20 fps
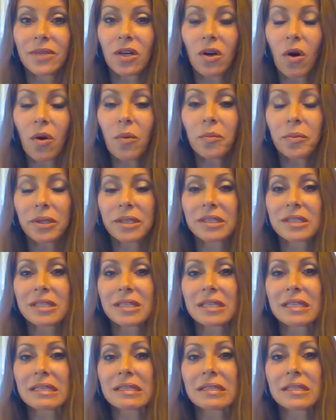
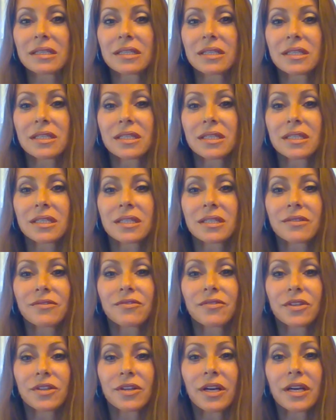complexes,
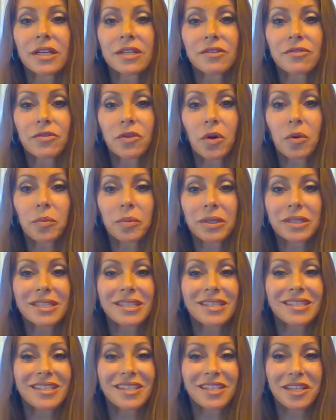variety of
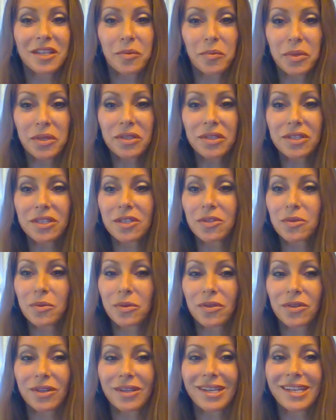complexes, and an ability to
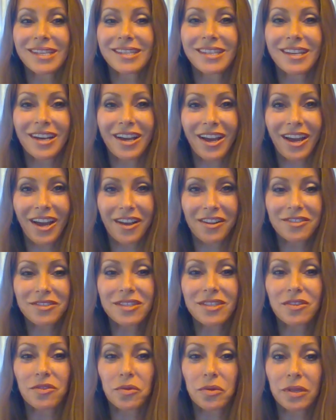create a
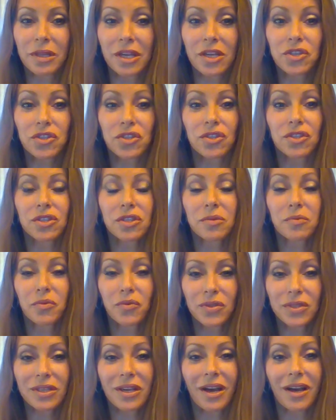healthy relationship
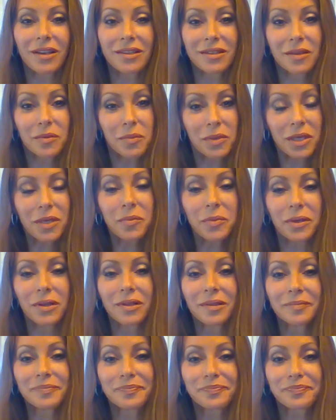with other
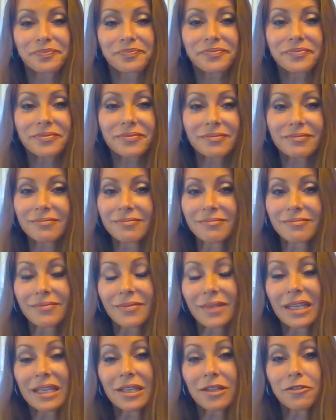people.
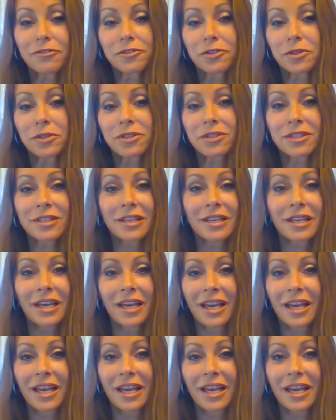And of course,